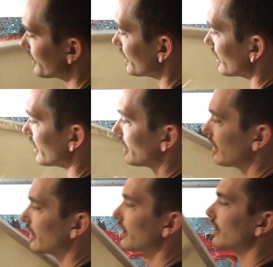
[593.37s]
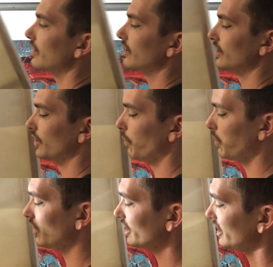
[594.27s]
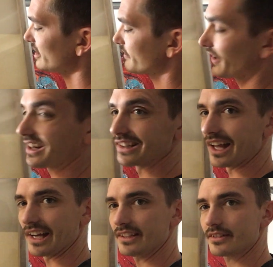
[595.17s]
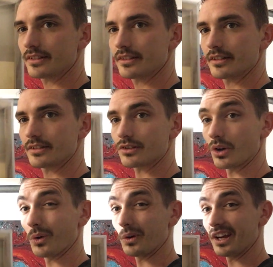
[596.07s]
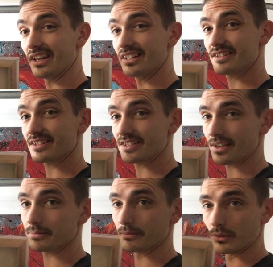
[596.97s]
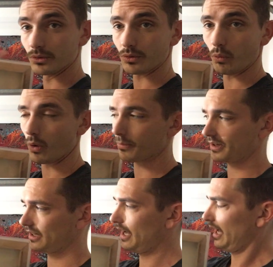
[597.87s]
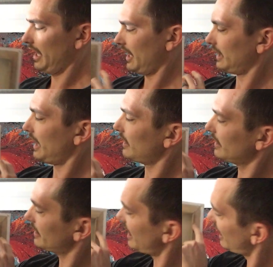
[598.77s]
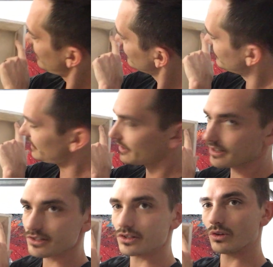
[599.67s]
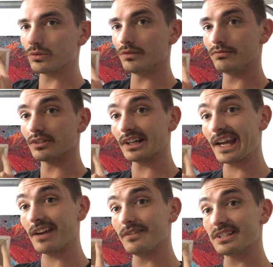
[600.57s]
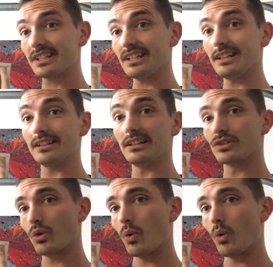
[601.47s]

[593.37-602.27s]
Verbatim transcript: the, the wood is very light, so it is susceptible to warping. Not only that, there is no room for a canvas key in these